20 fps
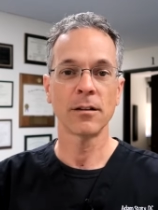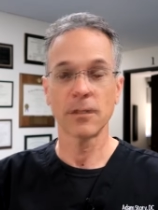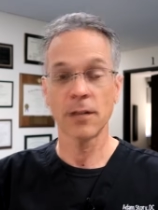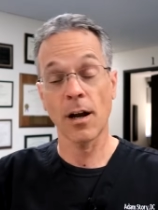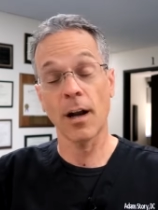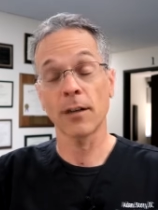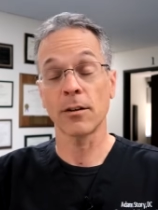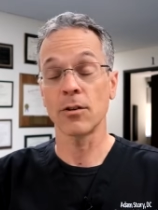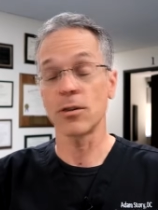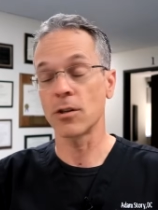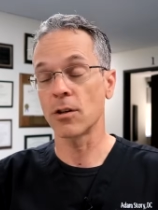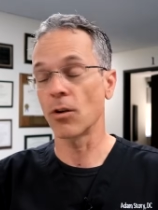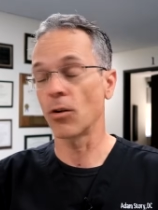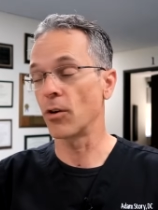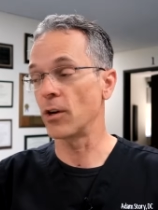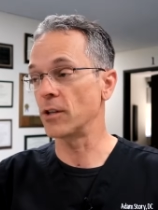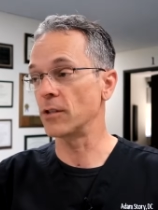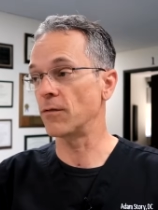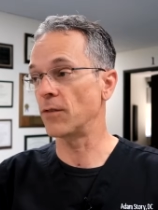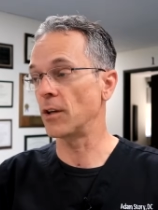Dr.
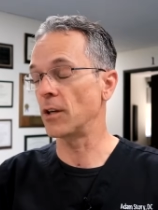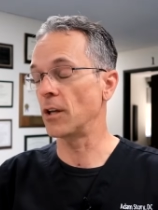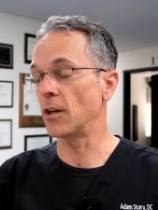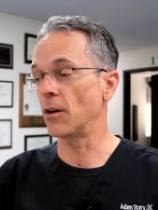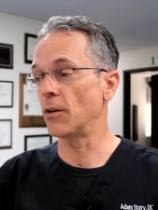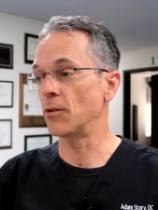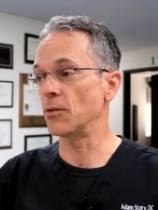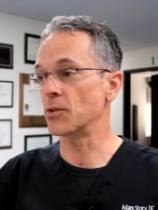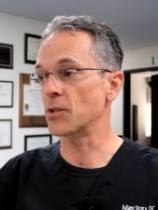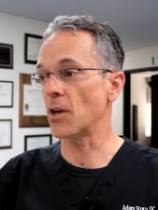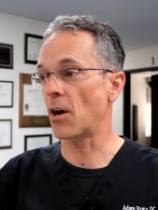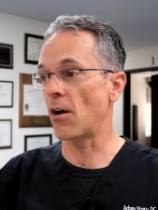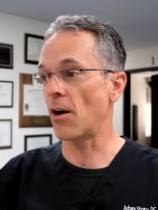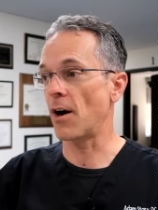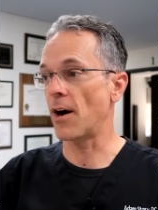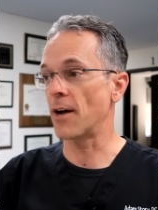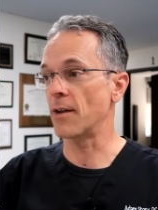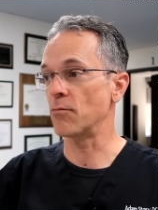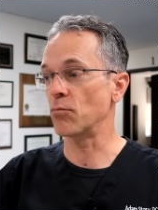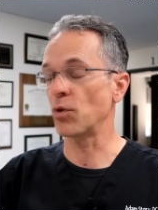Story's videos
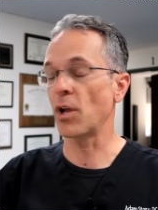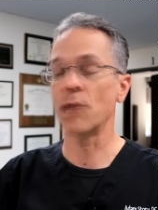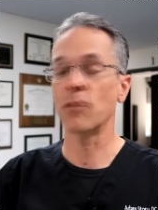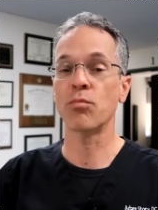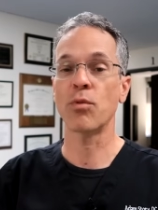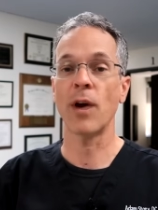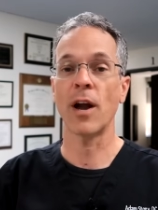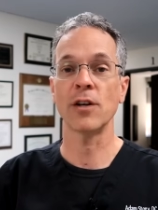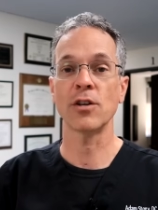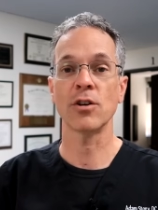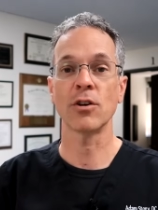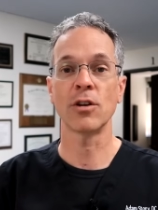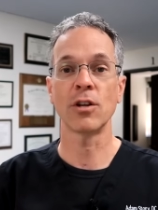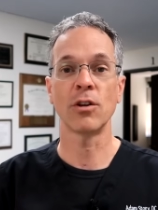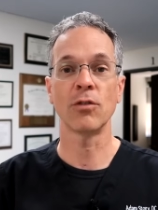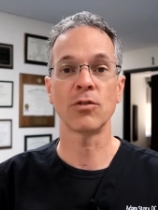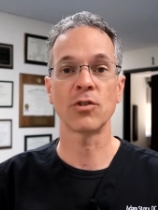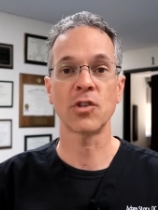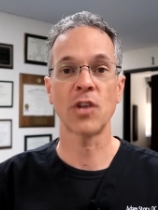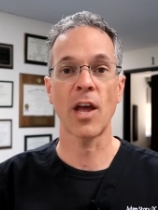on blood pressure and
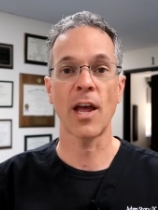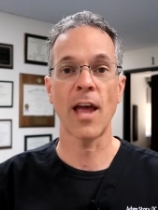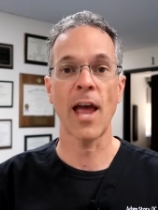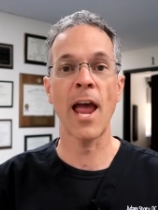you say,